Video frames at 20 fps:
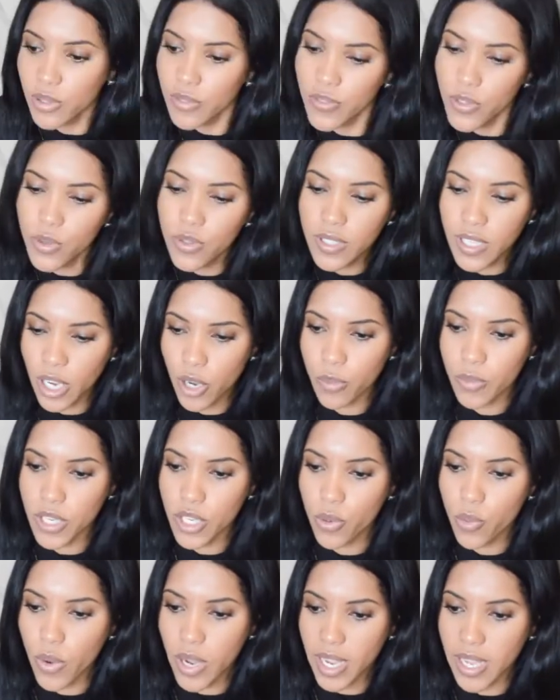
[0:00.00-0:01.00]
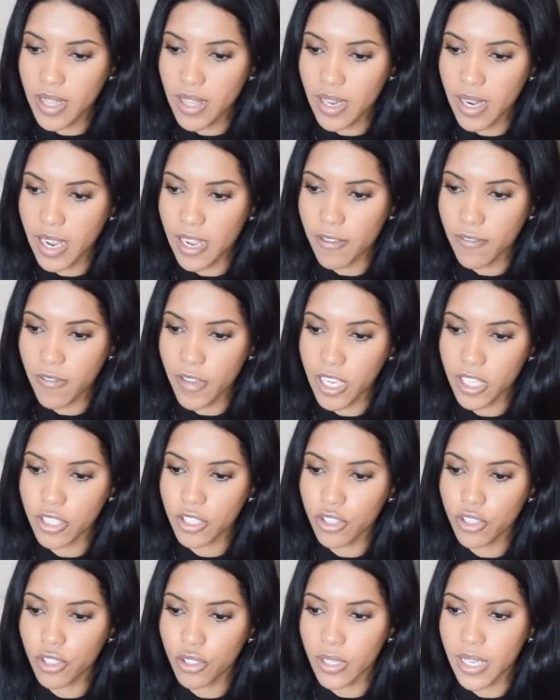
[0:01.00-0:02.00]
if you tell me a way that I
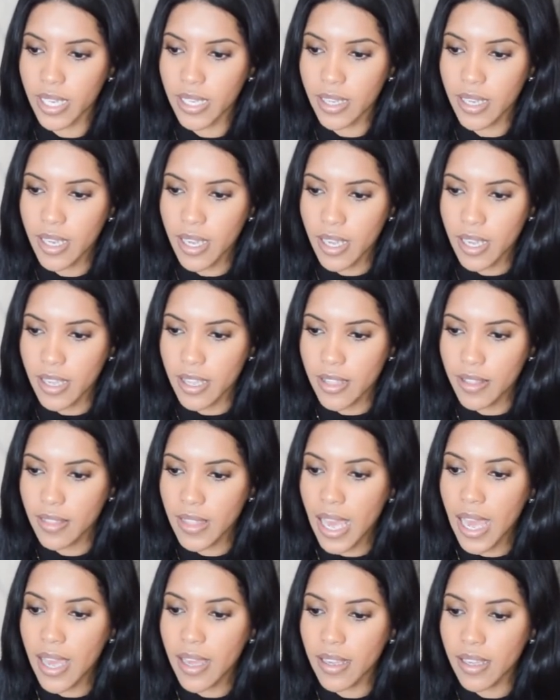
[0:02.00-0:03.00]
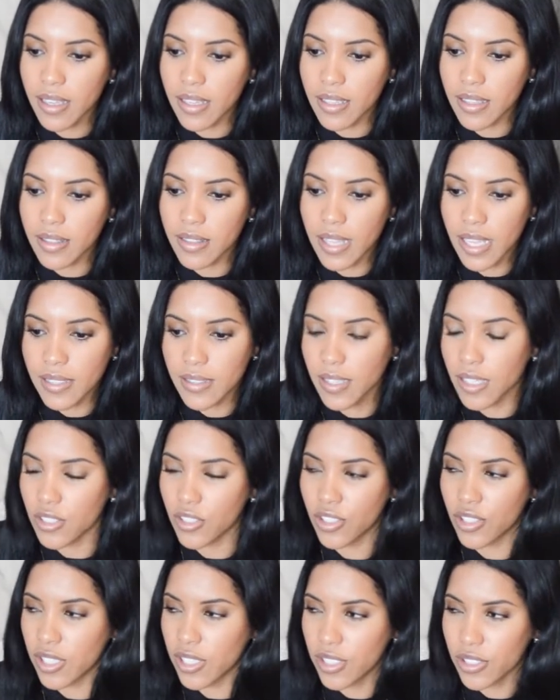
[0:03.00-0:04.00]
affected you, like, that
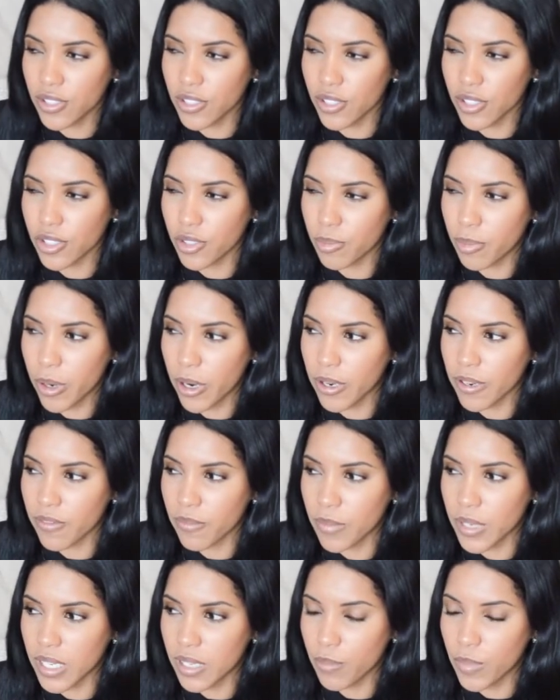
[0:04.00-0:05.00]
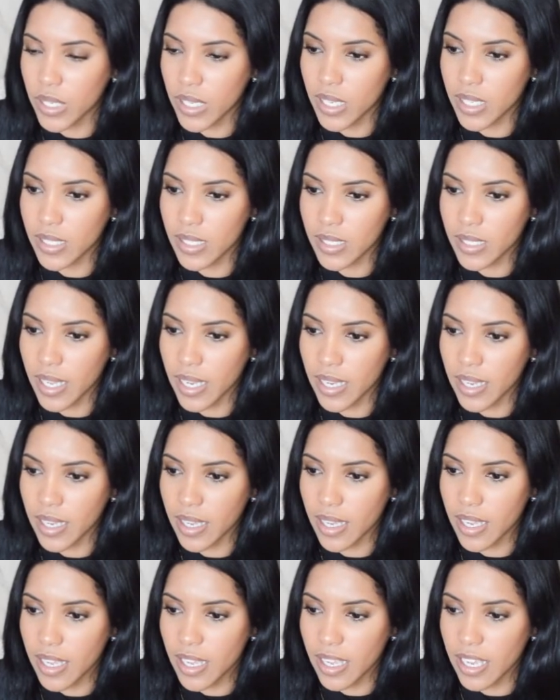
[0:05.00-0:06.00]
touches like a certain part of me, because it's
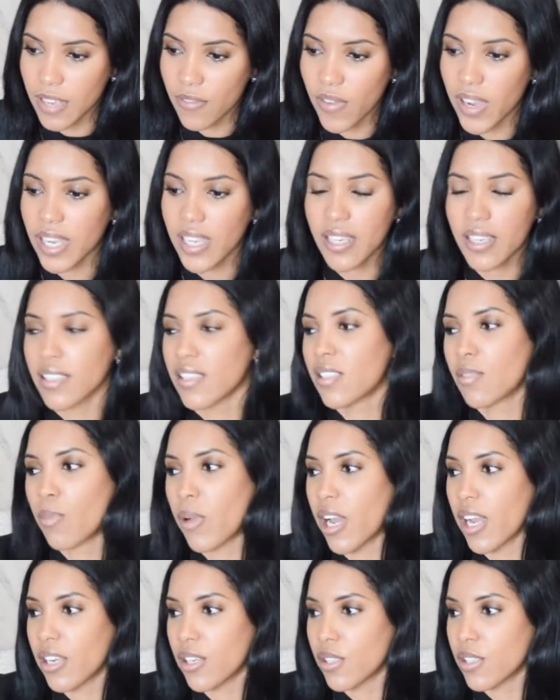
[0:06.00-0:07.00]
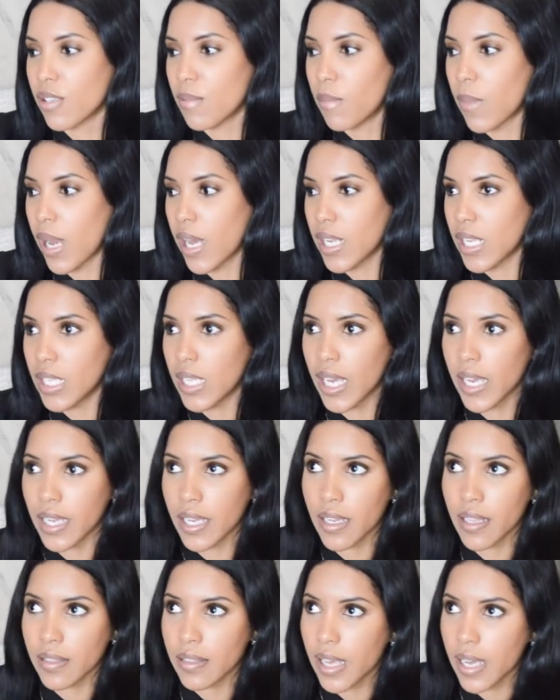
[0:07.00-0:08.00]
like, if I can inspire somebody, like
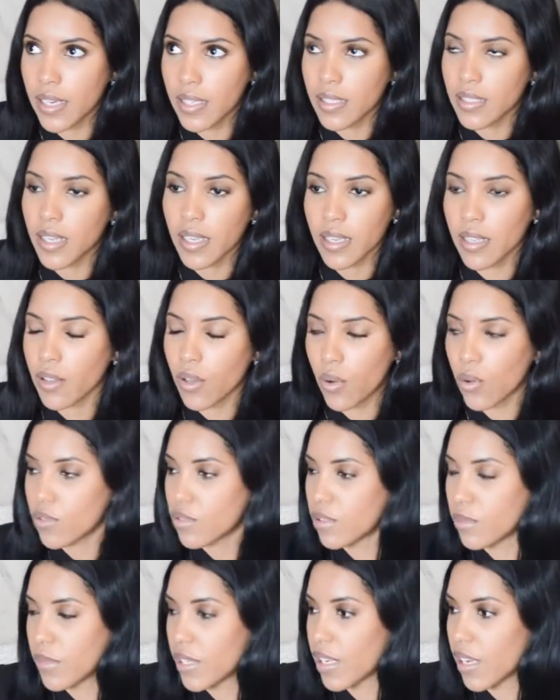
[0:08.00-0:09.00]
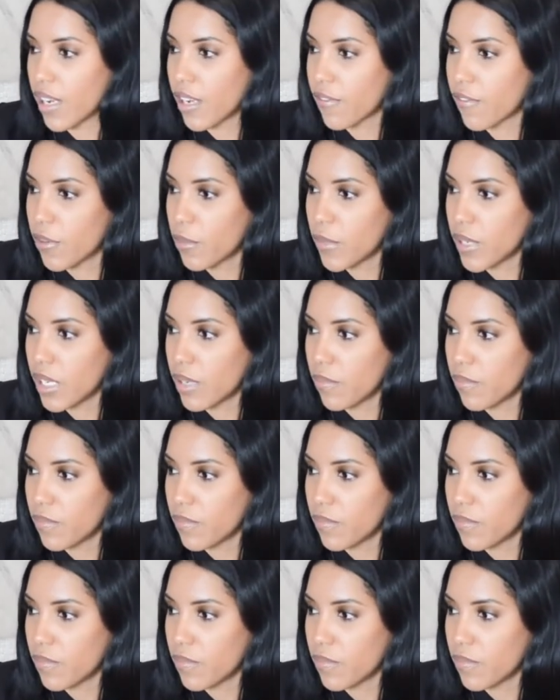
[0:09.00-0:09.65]
that is like the ultimate high for me.